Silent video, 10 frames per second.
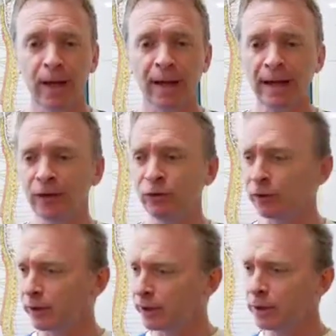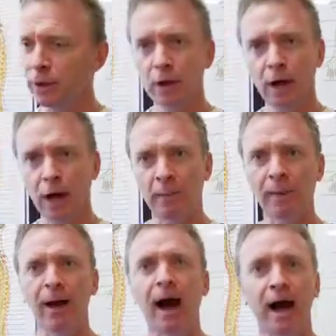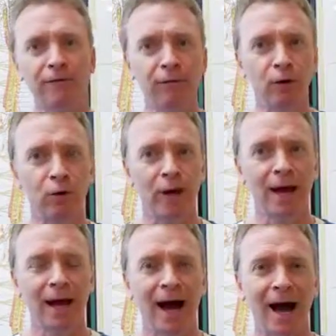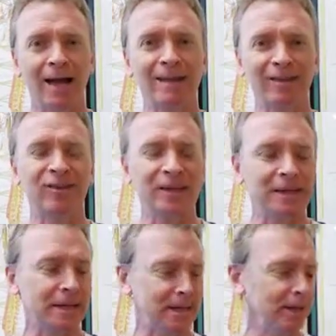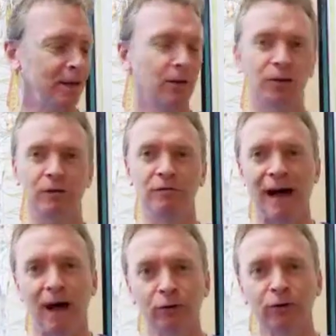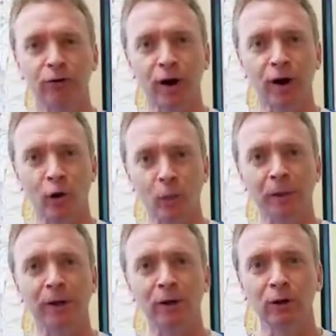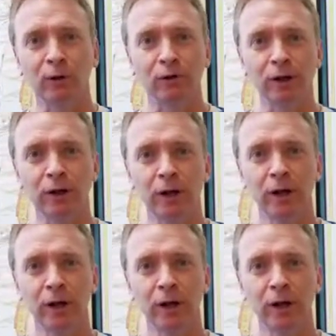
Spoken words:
And instantly, on my iPhone, I can see the valves of the heart opening and closing,